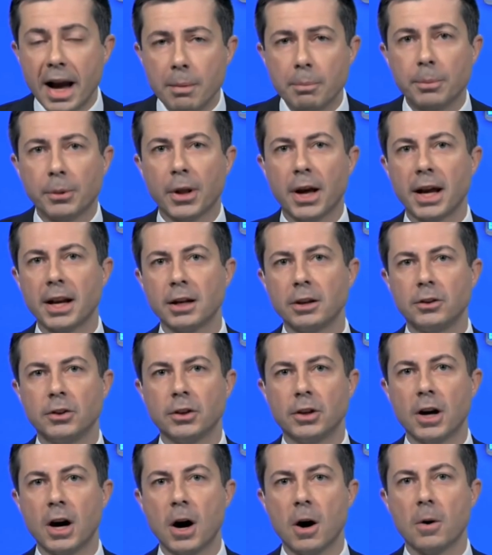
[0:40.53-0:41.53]
planning to
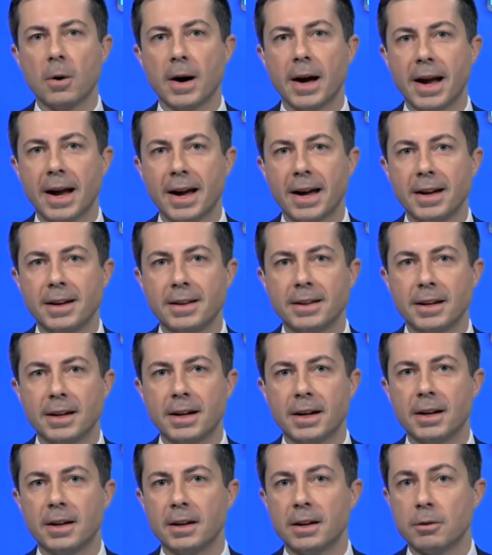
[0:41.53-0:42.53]
go, and
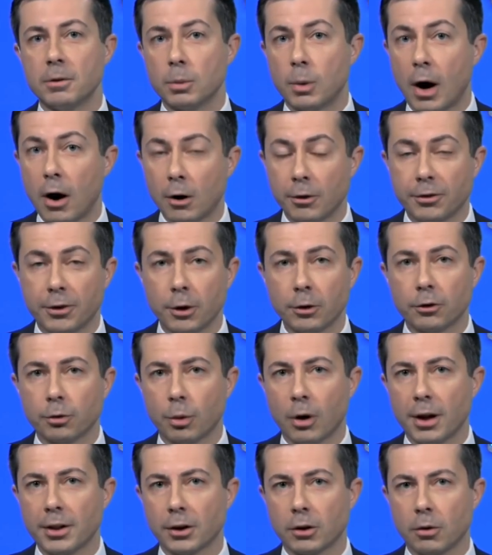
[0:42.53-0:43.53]
our folks
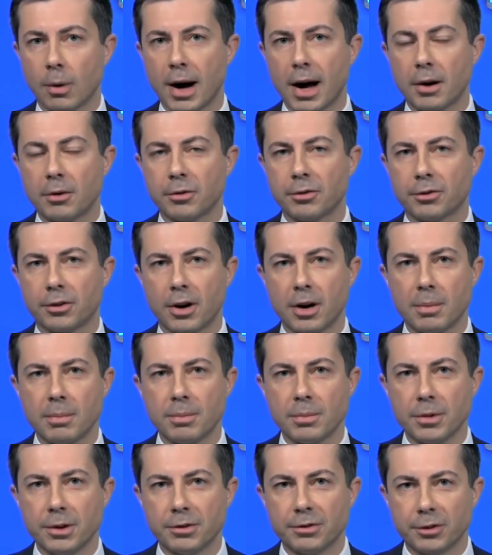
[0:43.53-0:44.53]
were on the ground
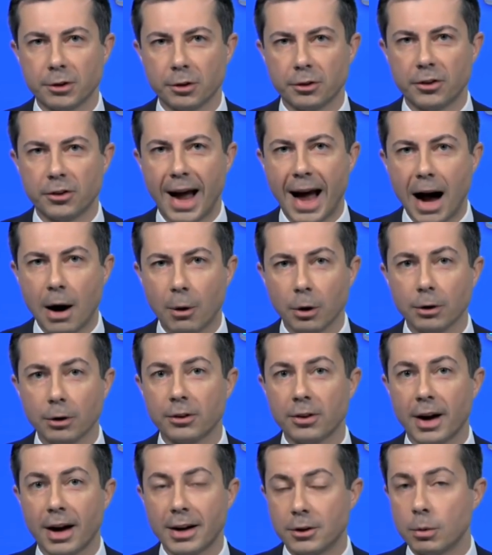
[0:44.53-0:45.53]
from the first
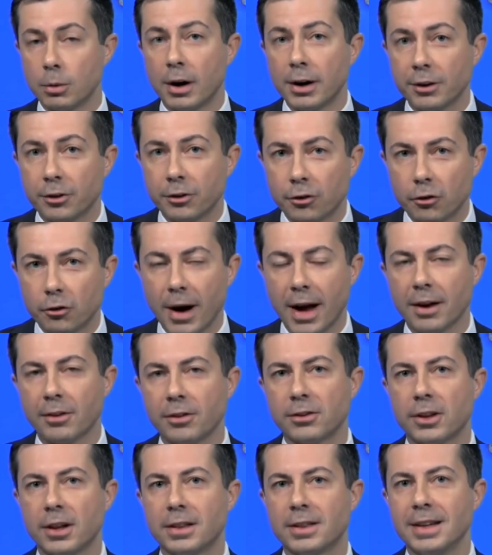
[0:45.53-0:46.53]
hours. I do want to
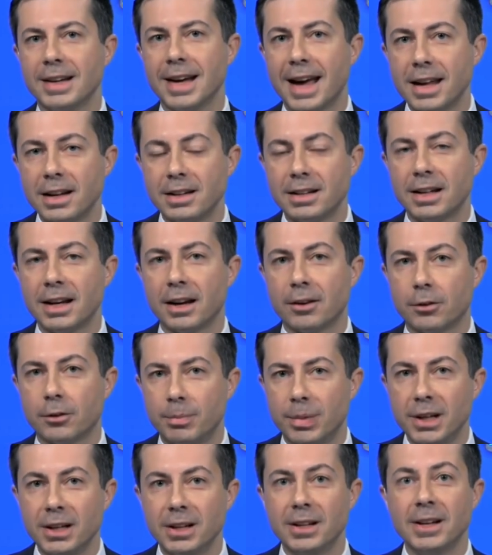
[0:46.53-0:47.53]
stress that the
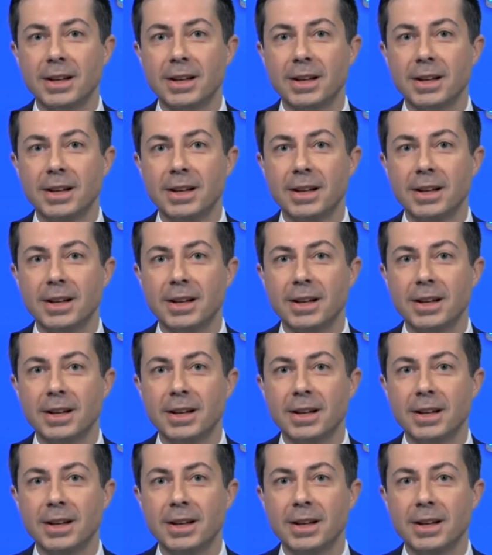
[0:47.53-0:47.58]
NTSB